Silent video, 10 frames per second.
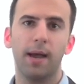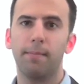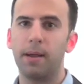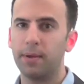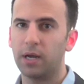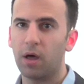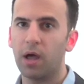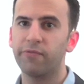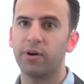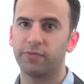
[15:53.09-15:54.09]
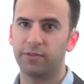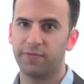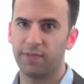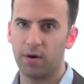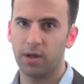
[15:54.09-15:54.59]
may be alive after
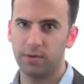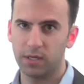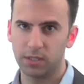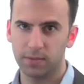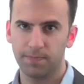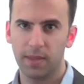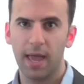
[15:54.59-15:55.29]
5 years,